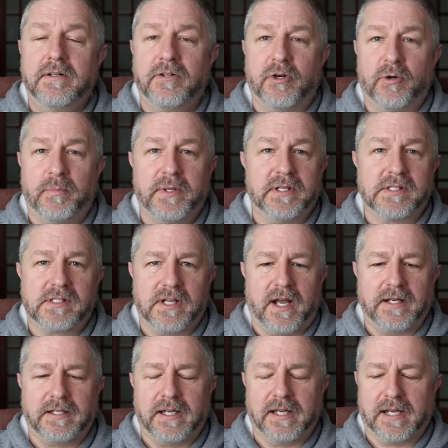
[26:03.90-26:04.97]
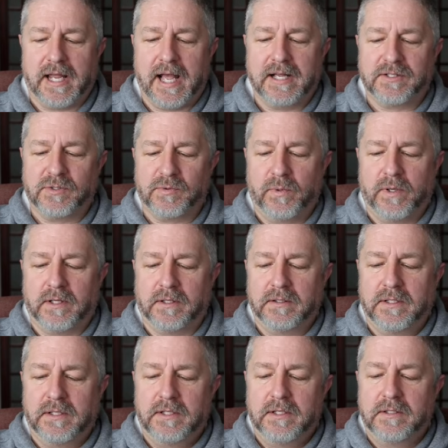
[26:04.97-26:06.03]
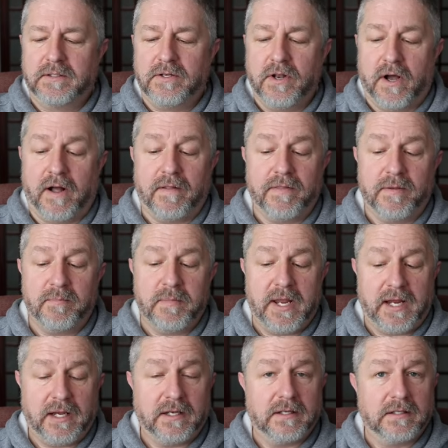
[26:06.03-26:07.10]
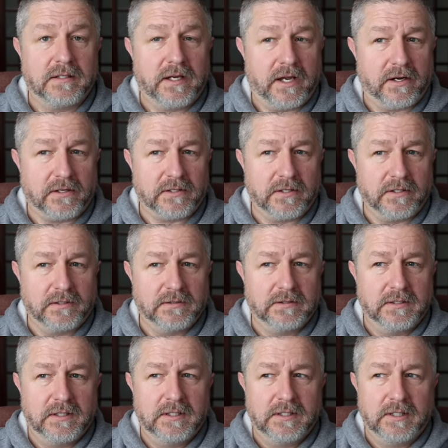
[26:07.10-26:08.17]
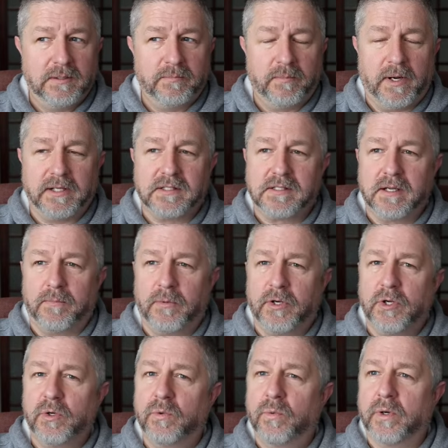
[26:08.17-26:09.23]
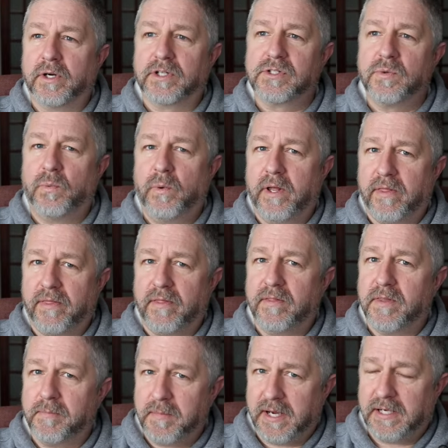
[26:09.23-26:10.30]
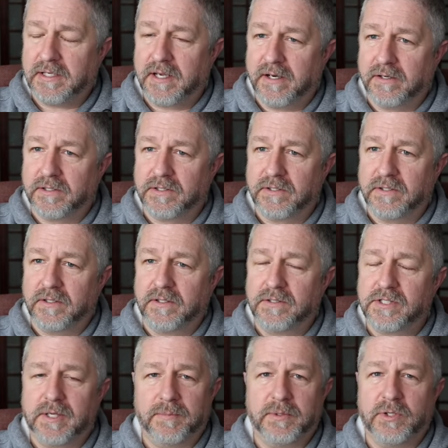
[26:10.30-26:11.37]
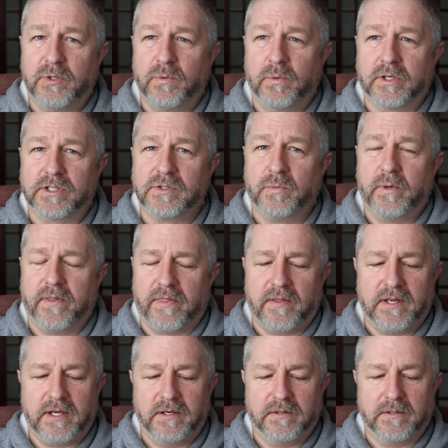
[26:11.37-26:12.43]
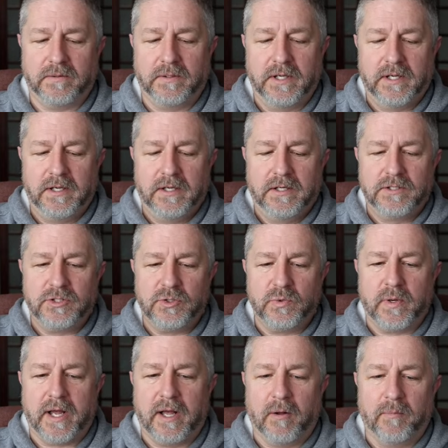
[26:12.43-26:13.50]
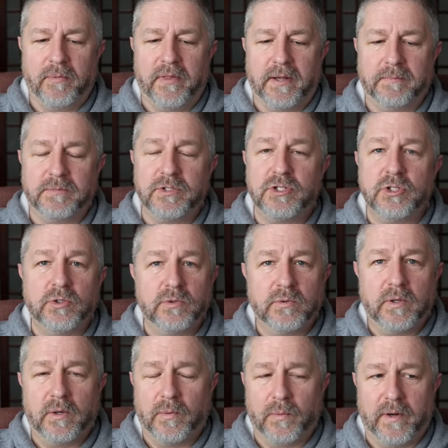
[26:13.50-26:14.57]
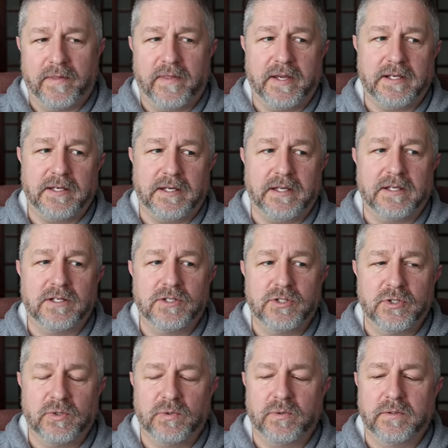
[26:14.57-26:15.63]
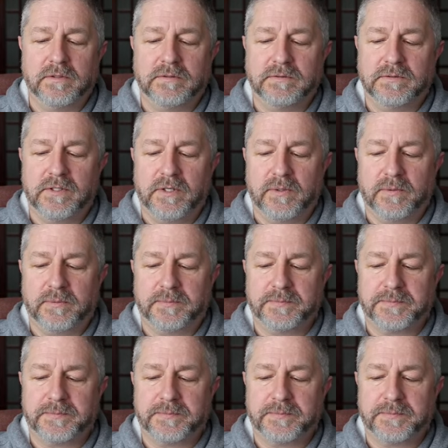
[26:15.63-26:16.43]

there will be a sidekick as well. Not the main character, but someone who works with the main character, someone who works with the hero to help them do what they need to do.